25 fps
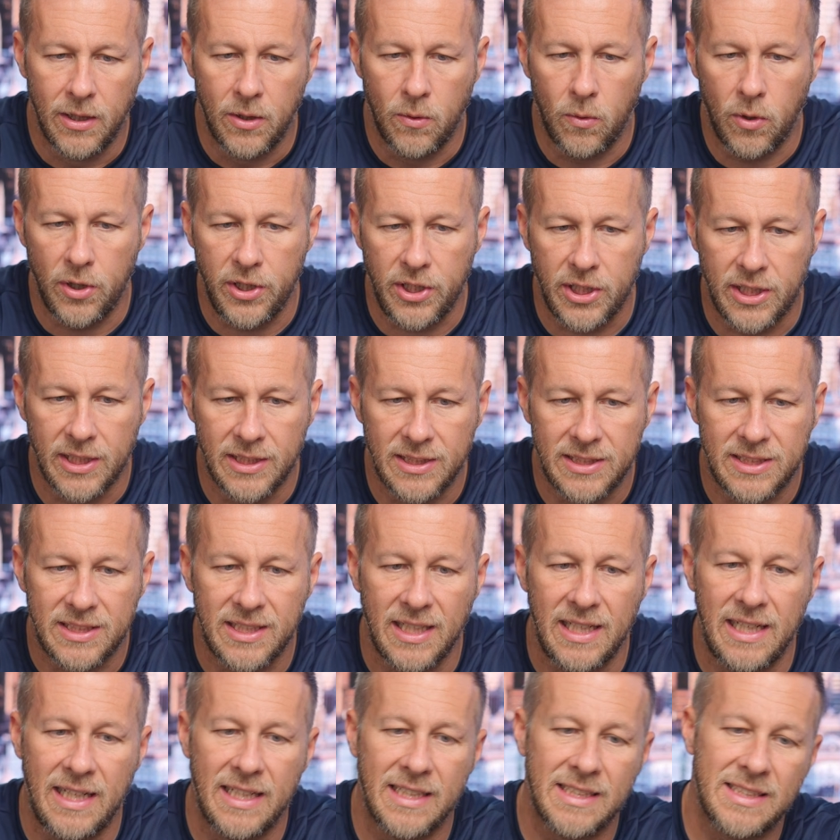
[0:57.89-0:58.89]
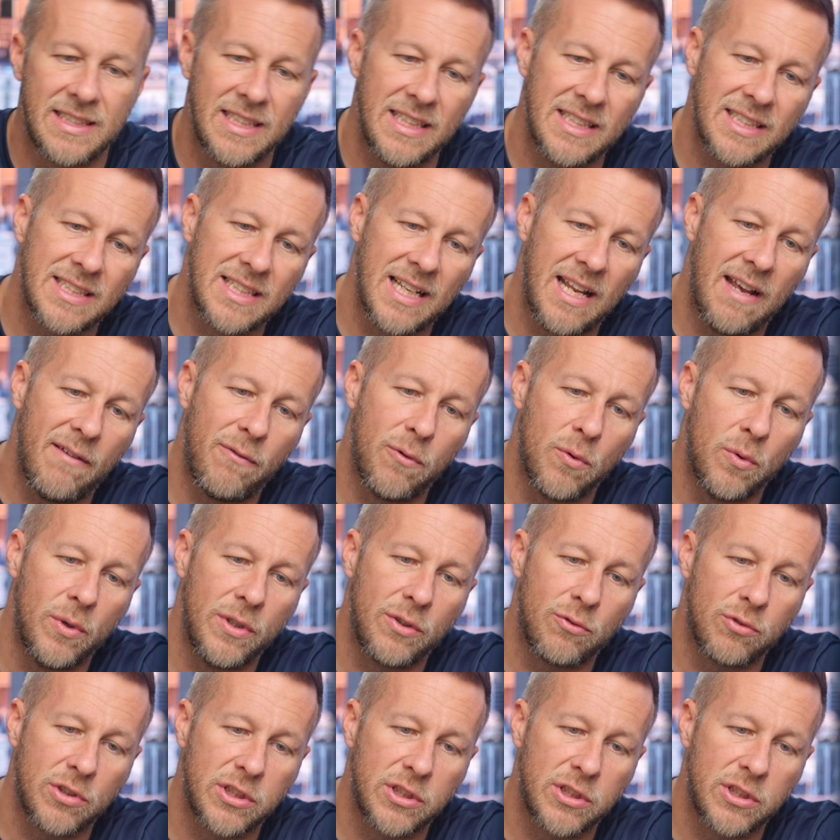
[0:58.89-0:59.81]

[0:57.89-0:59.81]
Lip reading: What you can see is this level is